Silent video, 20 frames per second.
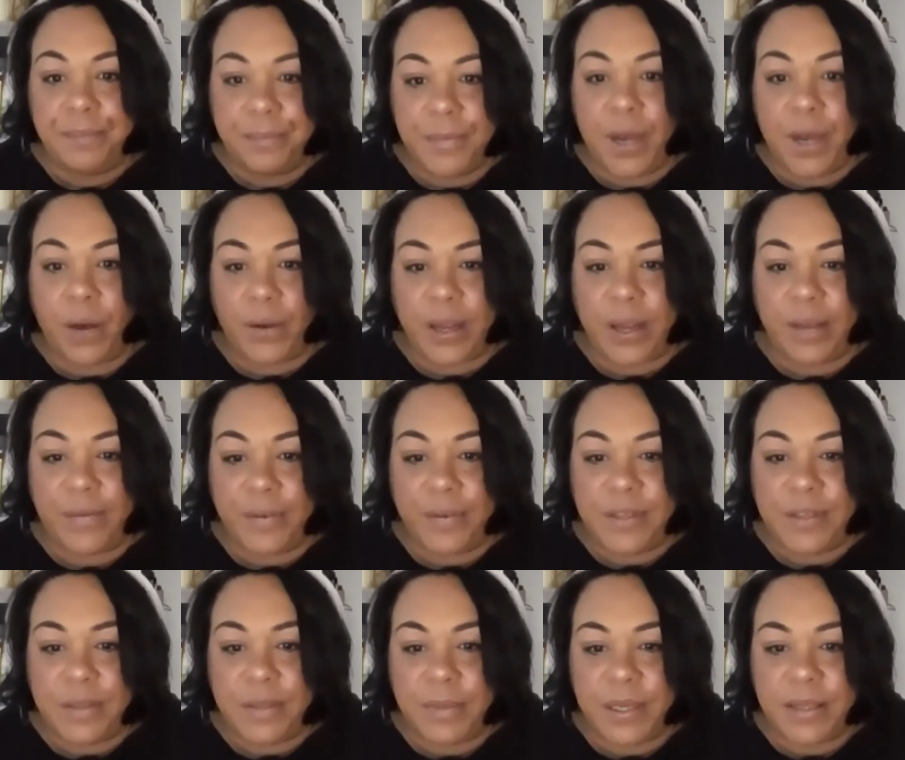Okay,
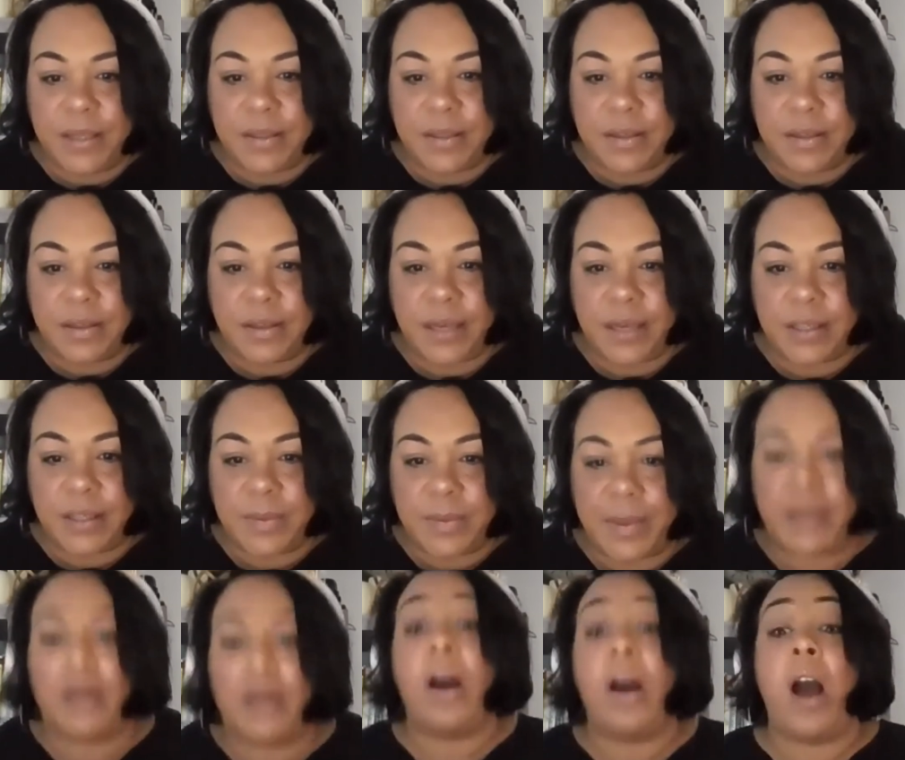15 minutes until the next
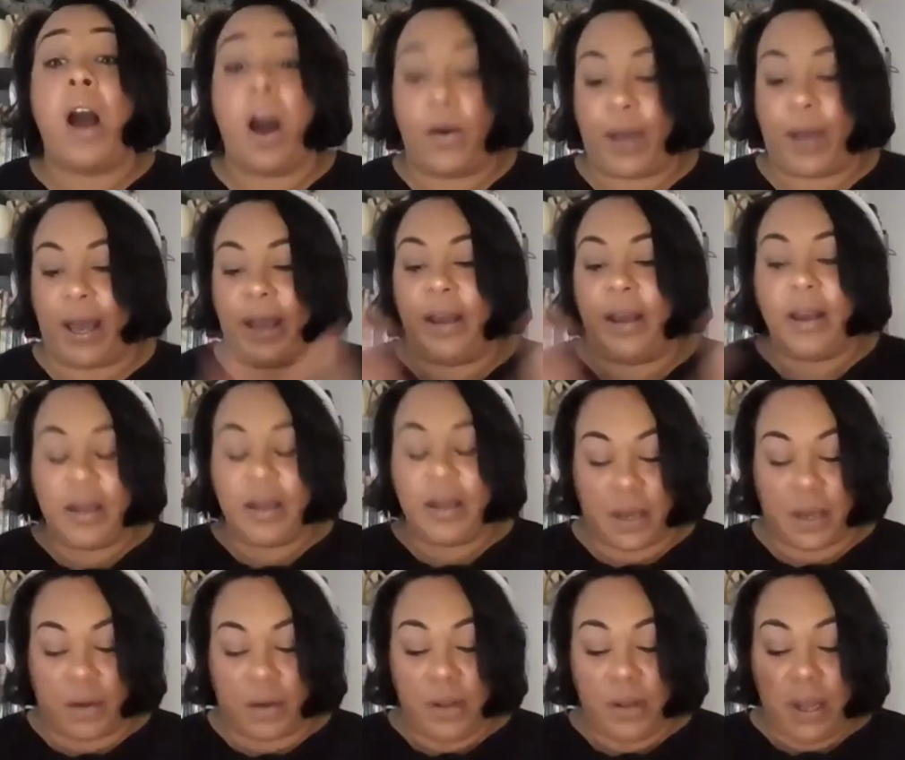panel. Okay,
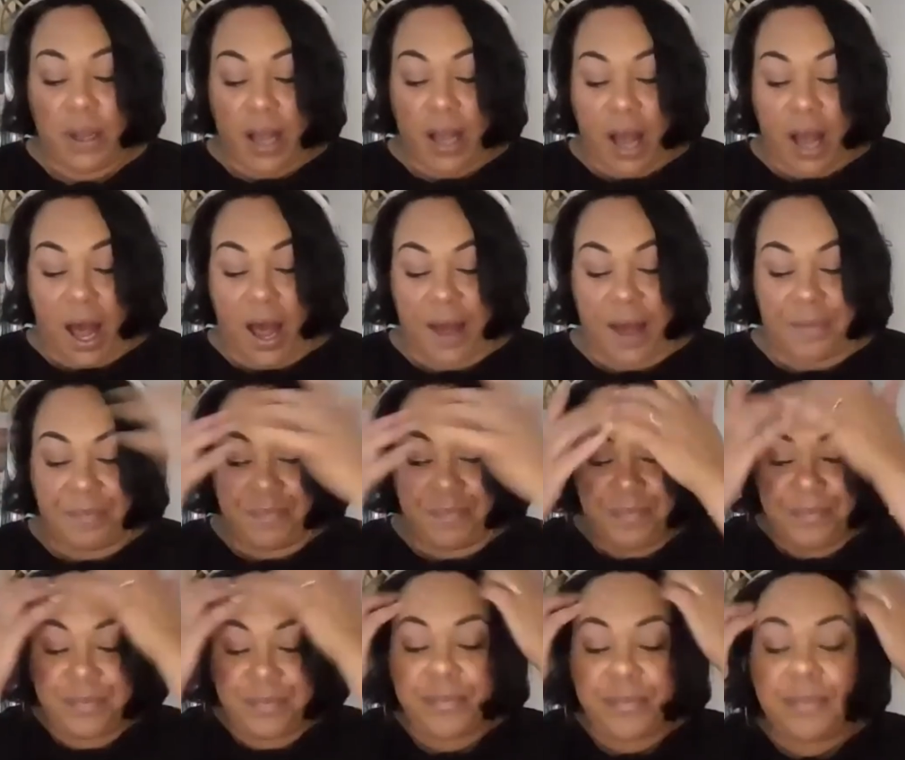so
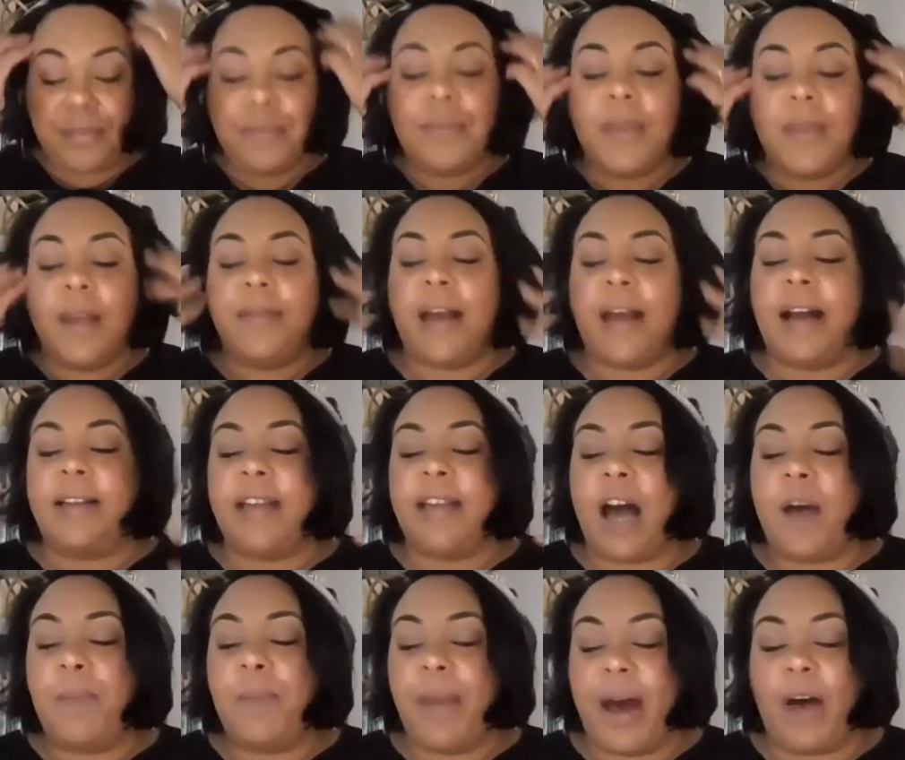that's
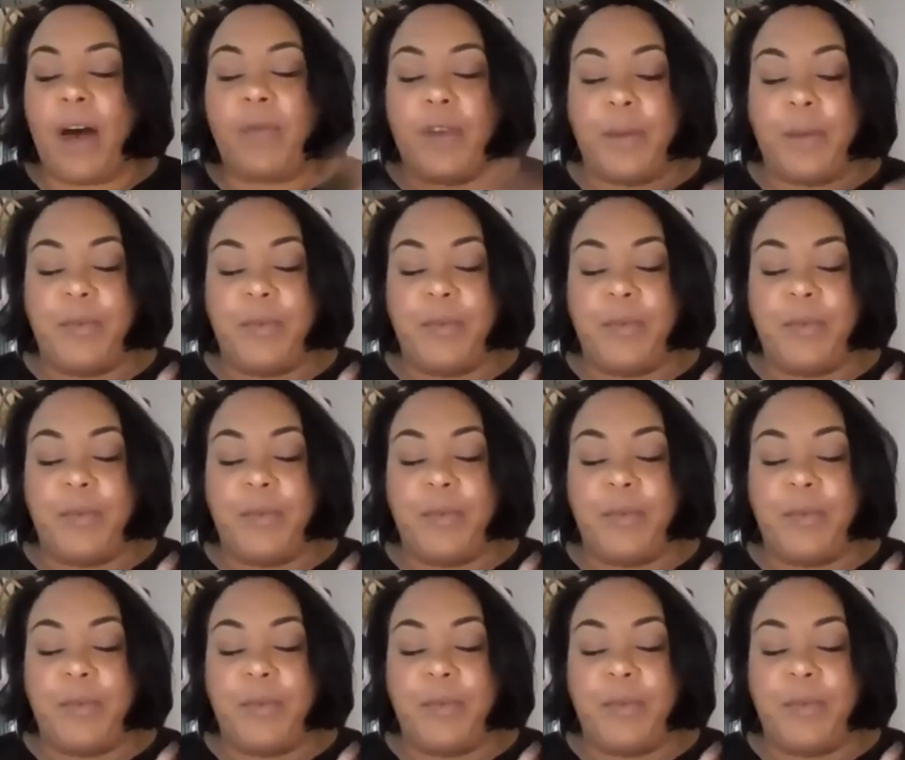how bail rips